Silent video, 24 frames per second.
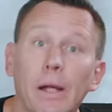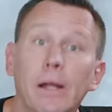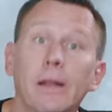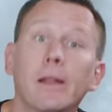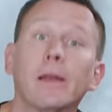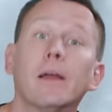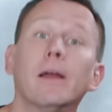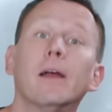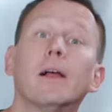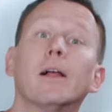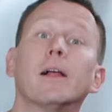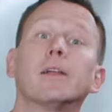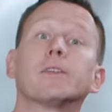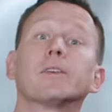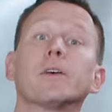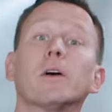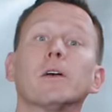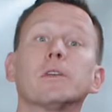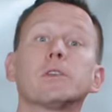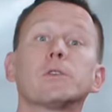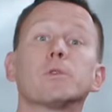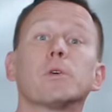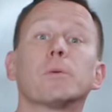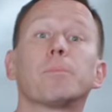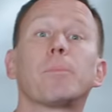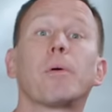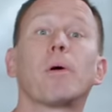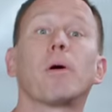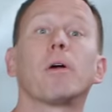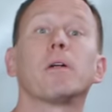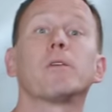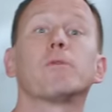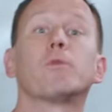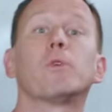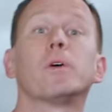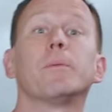But it's also a
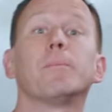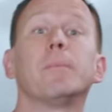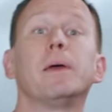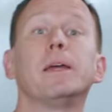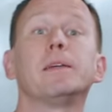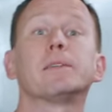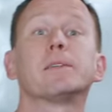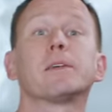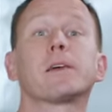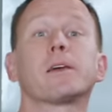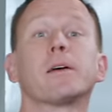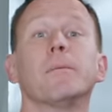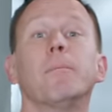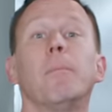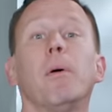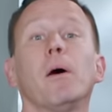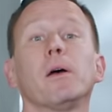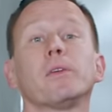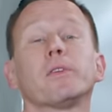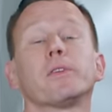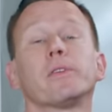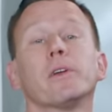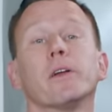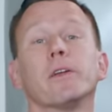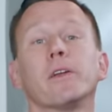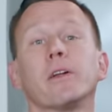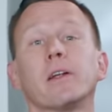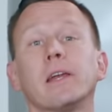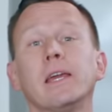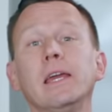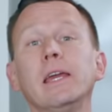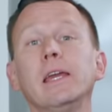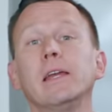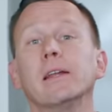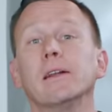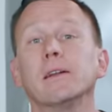part of what makes it combust under
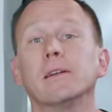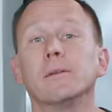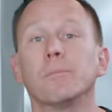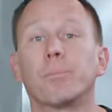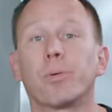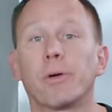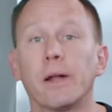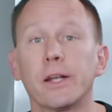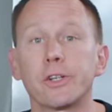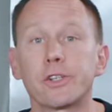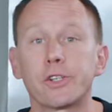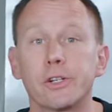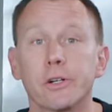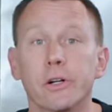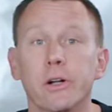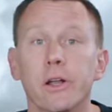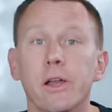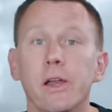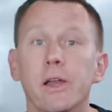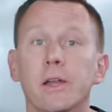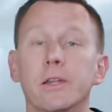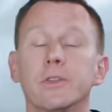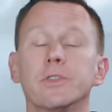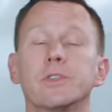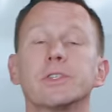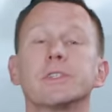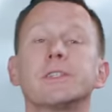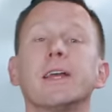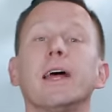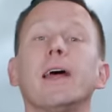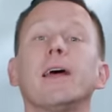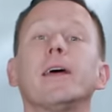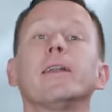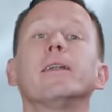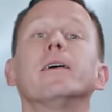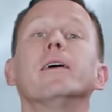heat and pressure
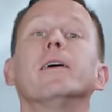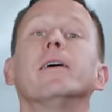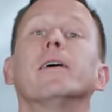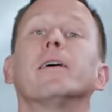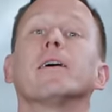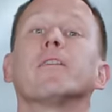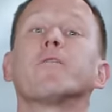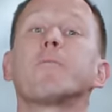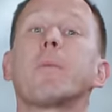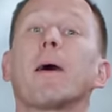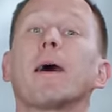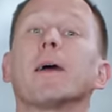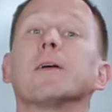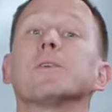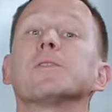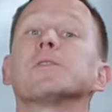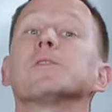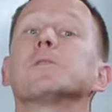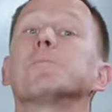instead of by a